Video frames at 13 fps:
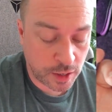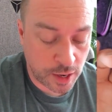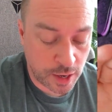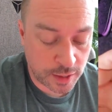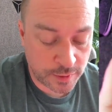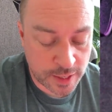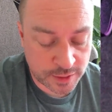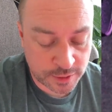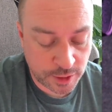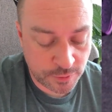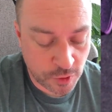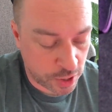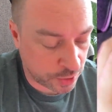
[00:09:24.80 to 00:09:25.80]
And that's
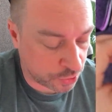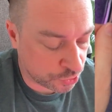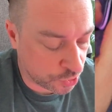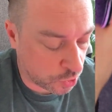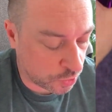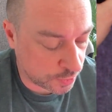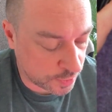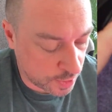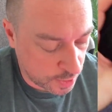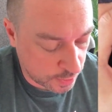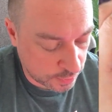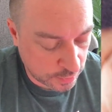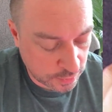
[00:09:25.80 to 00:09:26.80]
the right controller
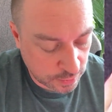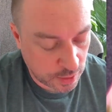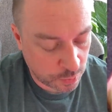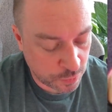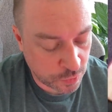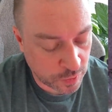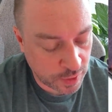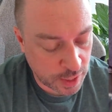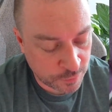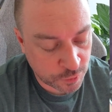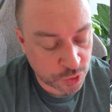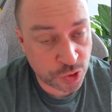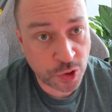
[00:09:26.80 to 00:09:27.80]
done. And we've got the
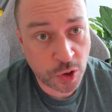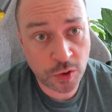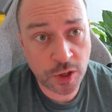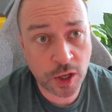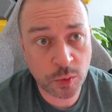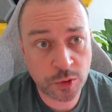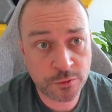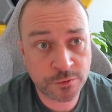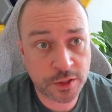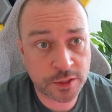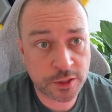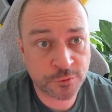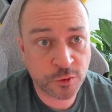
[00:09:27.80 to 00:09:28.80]
left controller with the
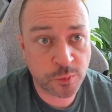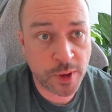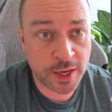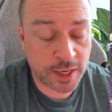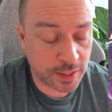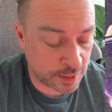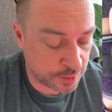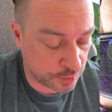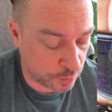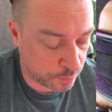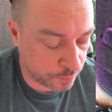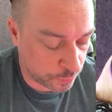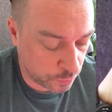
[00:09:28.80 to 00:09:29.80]
different
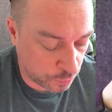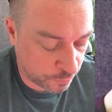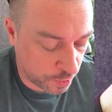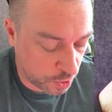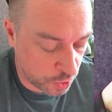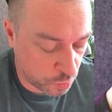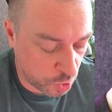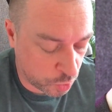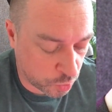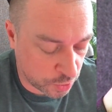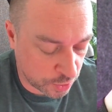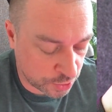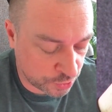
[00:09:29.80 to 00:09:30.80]
mechanism of how you might
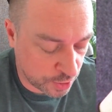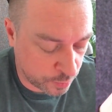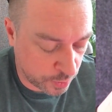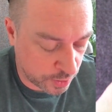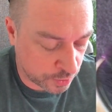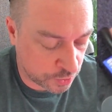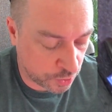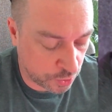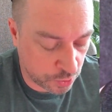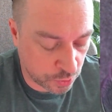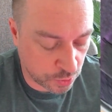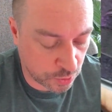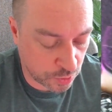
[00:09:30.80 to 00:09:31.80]
want to strap it to
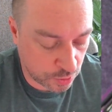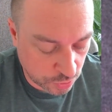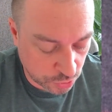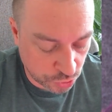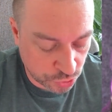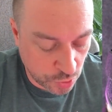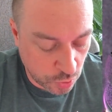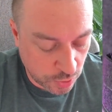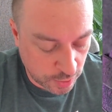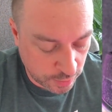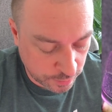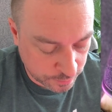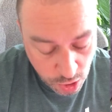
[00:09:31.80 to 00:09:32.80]
your
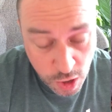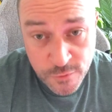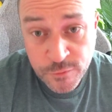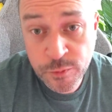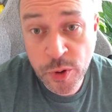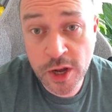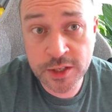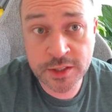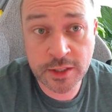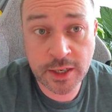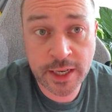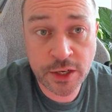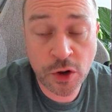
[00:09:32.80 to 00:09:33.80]
controller. I've
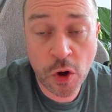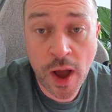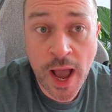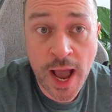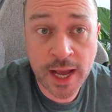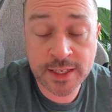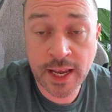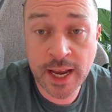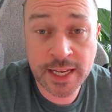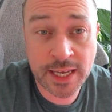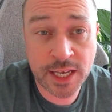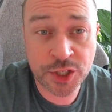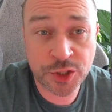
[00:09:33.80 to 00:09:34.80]
personally not had
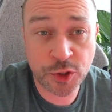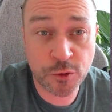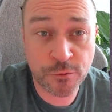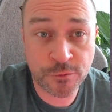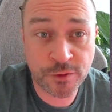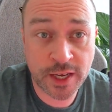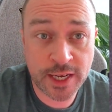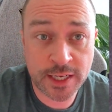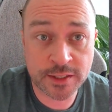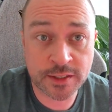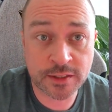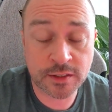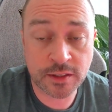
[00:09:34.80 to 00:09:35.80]
any issue of
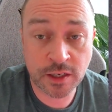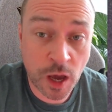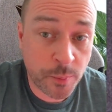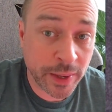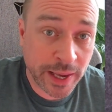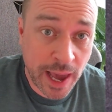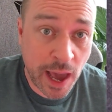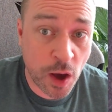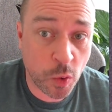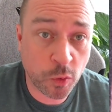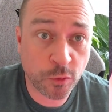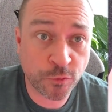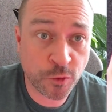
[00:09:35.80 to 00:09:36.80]
these coming
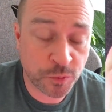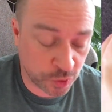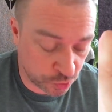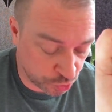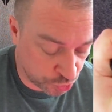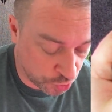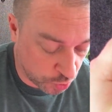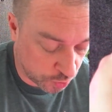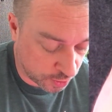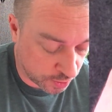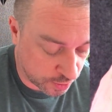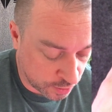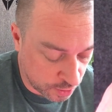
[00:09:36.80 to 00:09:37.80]
out from the
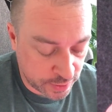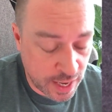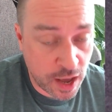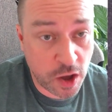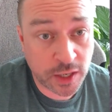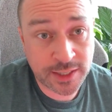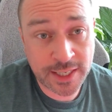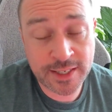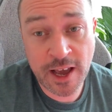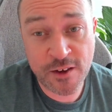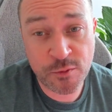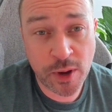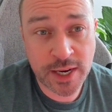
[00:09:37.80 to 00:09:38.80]
controller. Yet I did
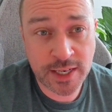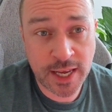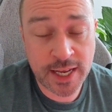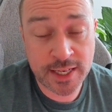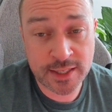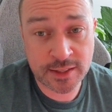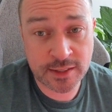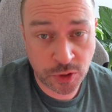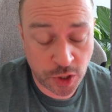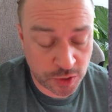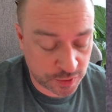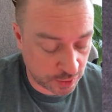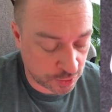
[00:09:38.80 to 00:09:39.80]
have my niece
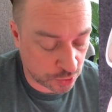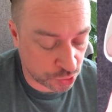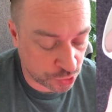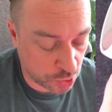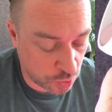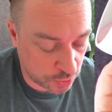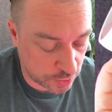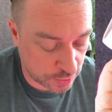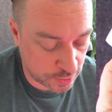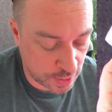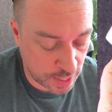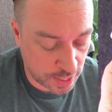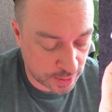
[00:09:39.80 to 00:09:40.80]
use these controllers
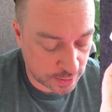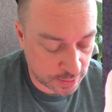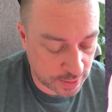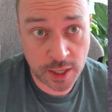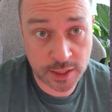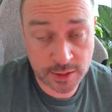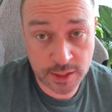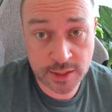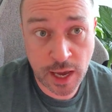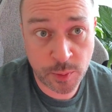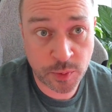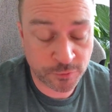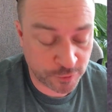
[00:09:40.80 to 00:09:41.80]
and it did
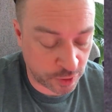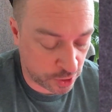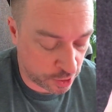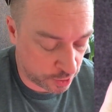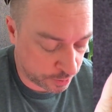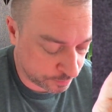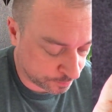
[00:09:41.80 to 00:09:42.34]
happen for her.